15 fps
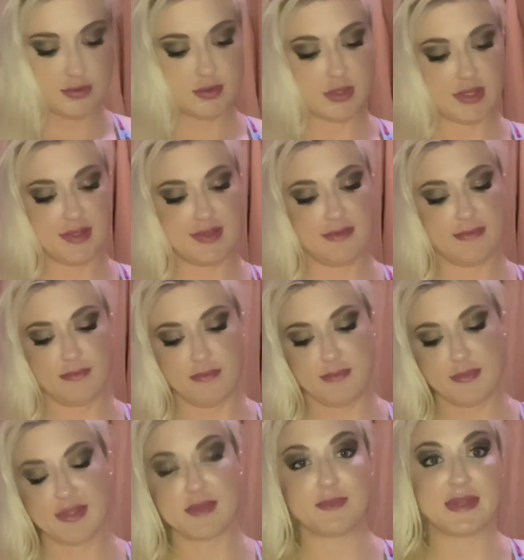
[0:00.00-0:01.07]
Oh,
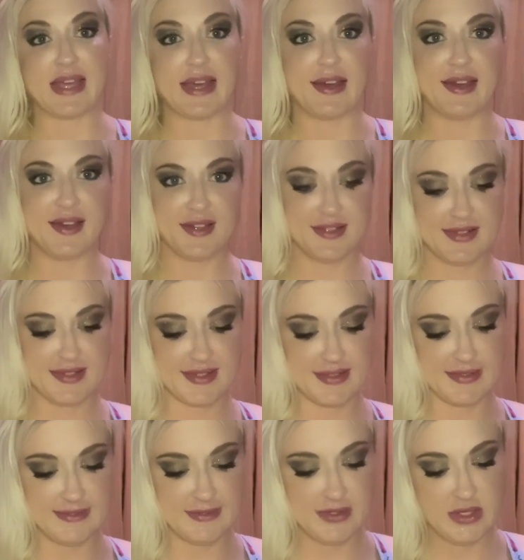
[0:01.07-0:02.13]
some tags.
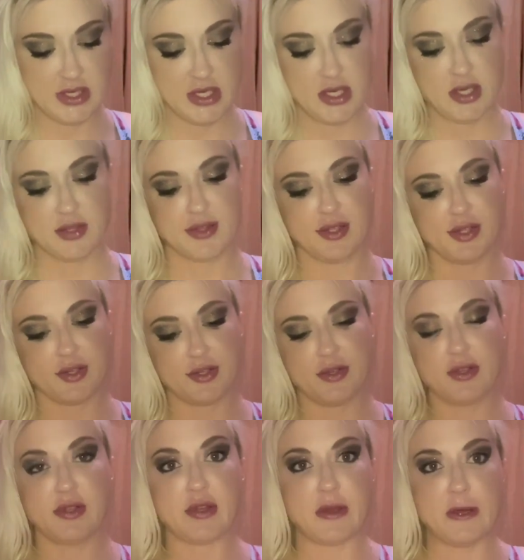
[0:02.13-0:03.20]
The
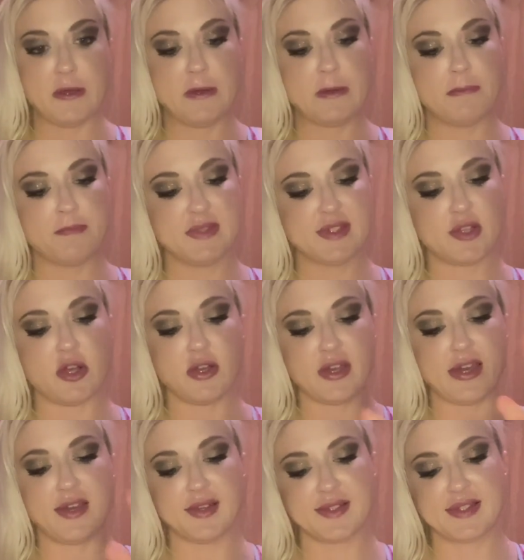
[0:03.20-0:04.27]
little
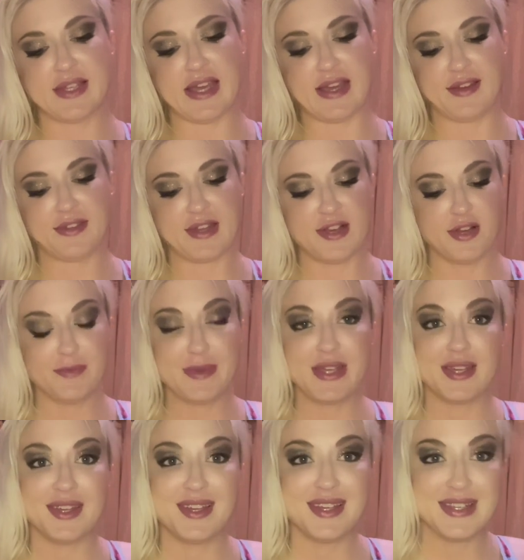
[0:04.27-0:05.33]
StockX tag there,
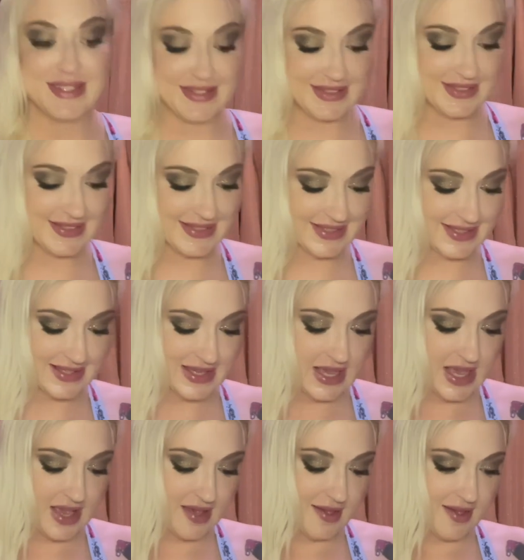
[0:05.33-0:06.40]
because
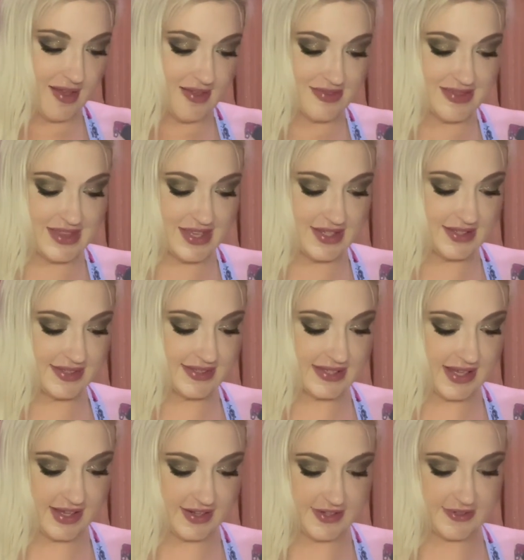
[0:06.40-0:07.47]
these
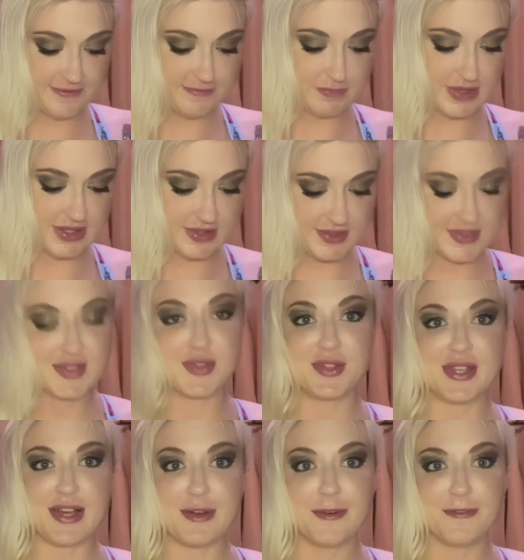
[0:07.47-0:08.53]
have been sold
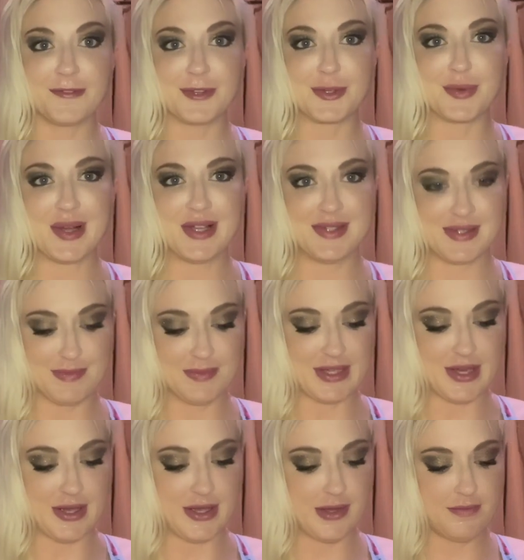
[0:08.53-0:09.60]
out for quite some
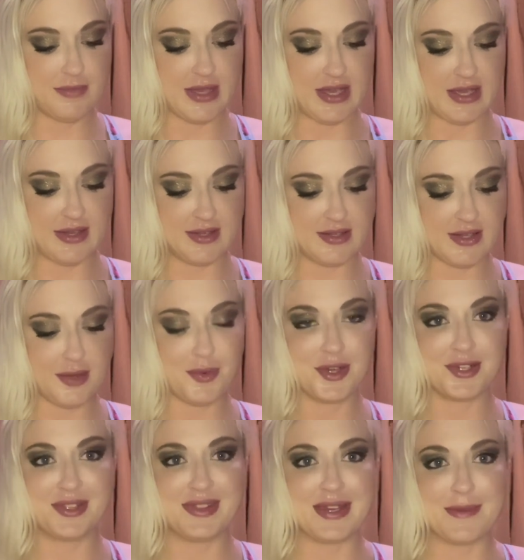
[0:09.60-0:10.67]
time and I
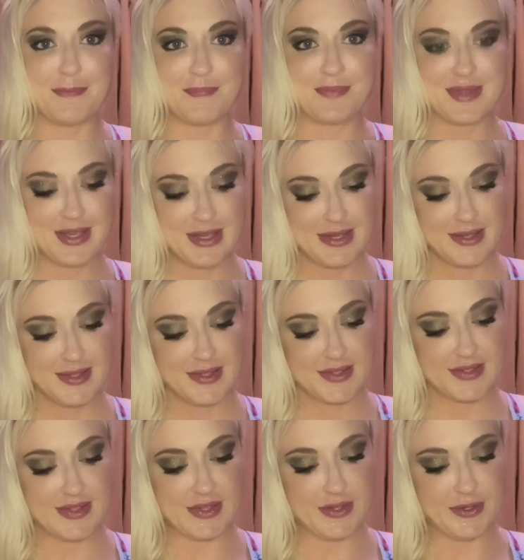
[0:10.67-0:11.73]
wanted them.
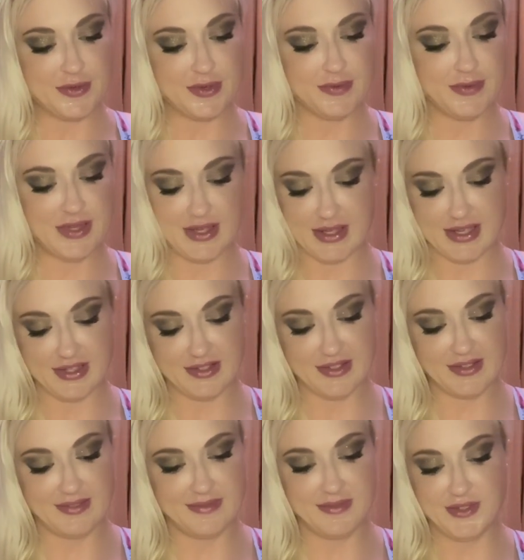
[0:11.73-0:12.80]
So, had to
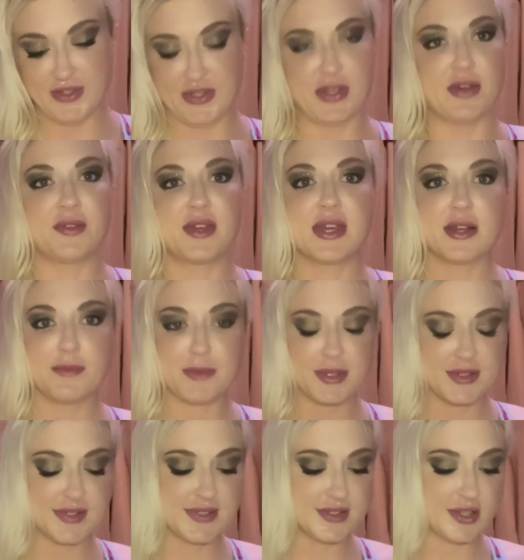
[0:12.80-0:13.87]
go get them on
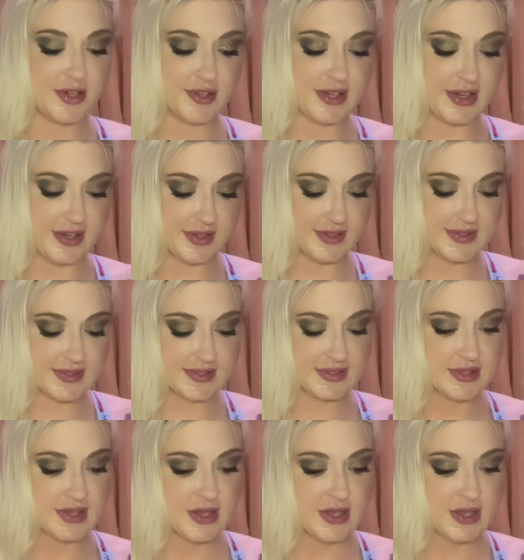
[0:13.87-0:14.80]
StockX.